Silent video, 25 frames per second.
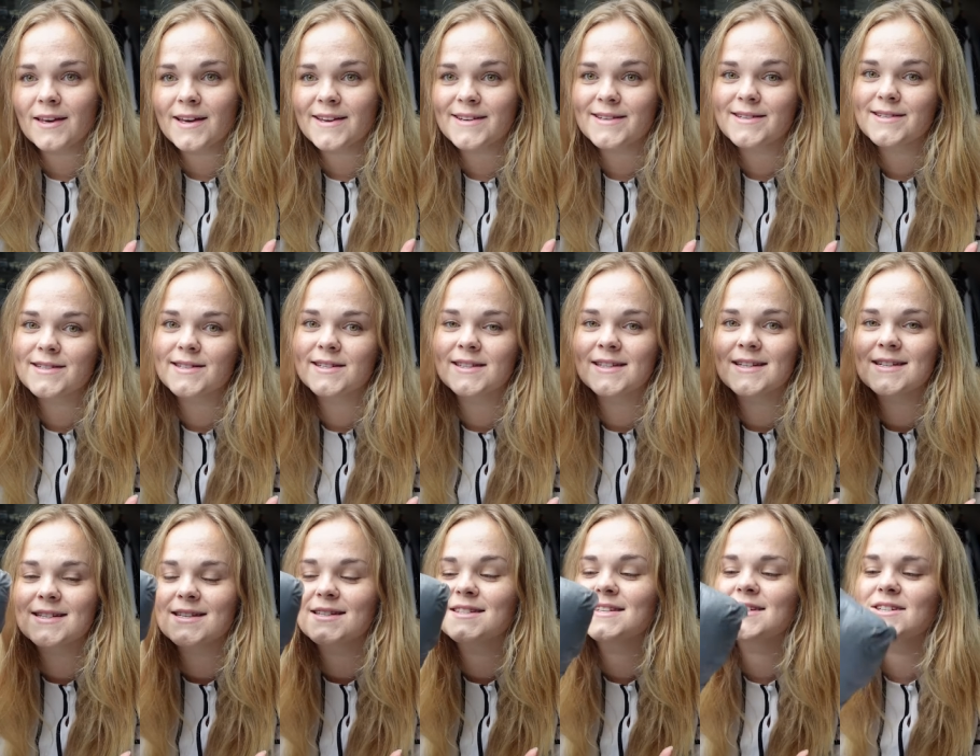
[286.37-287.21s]
Yes,
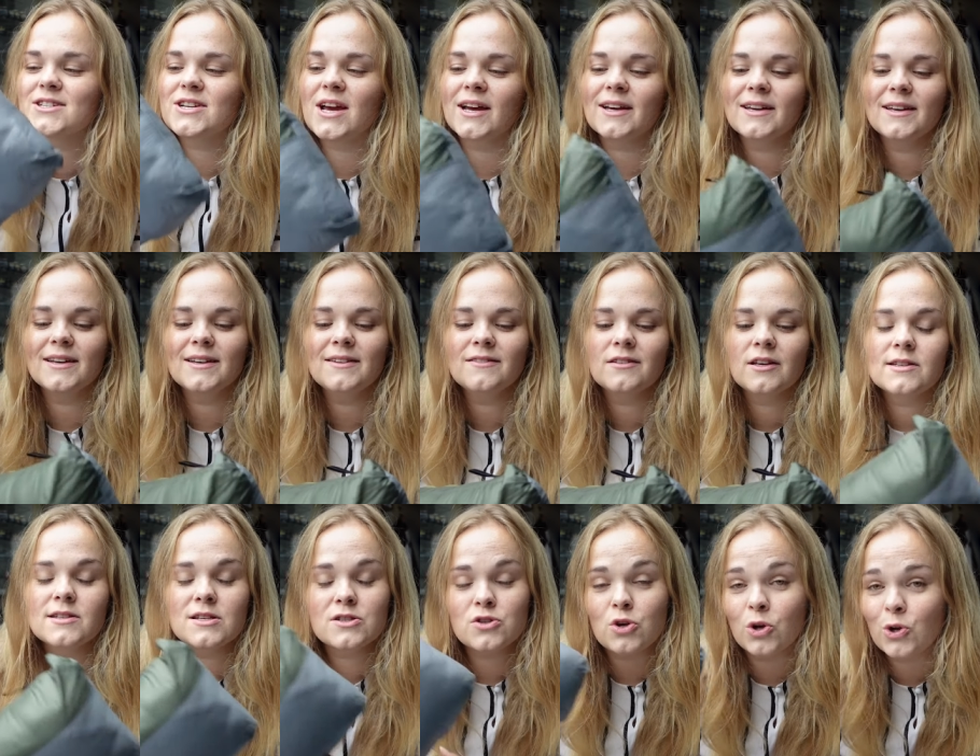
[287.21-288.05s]
this is a jacket.
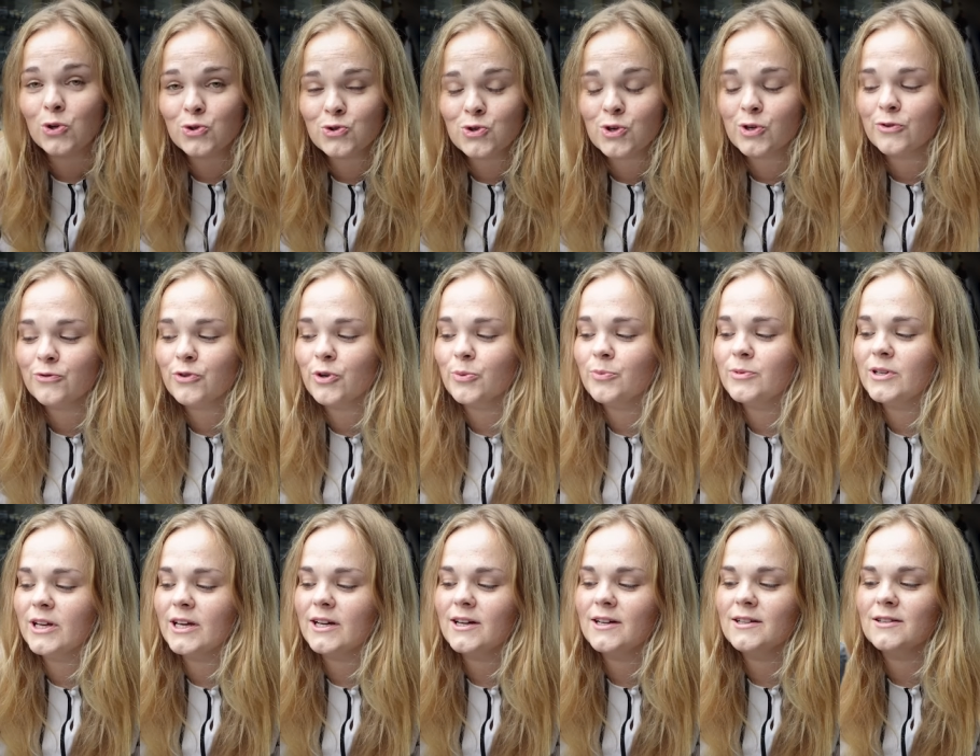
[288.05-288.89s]
This is also from
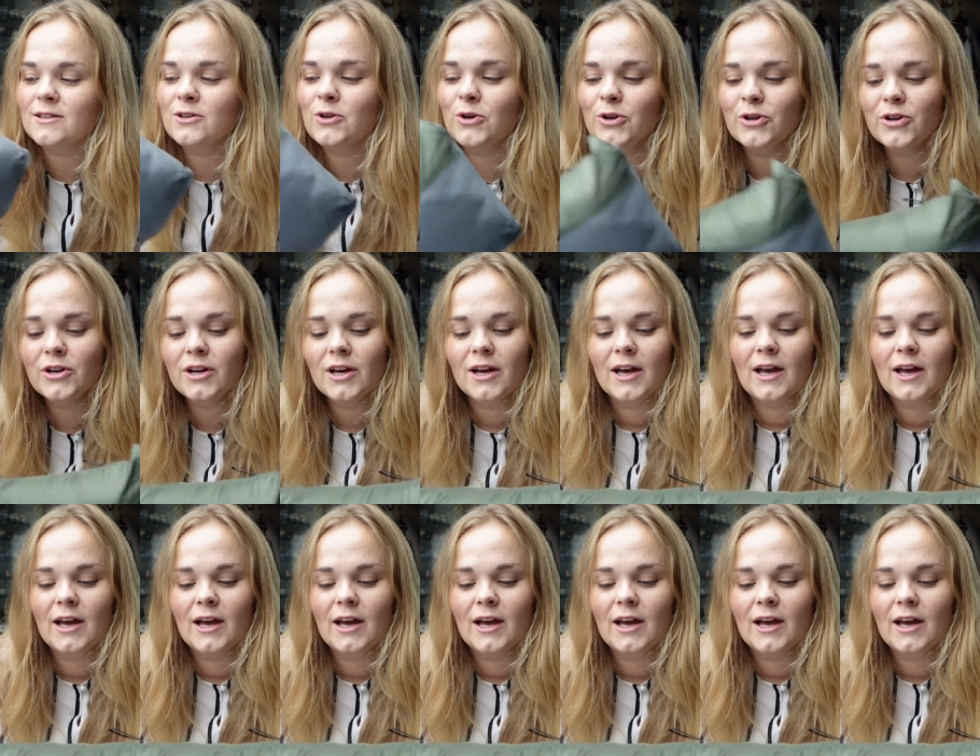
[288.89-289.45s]
Decathlon,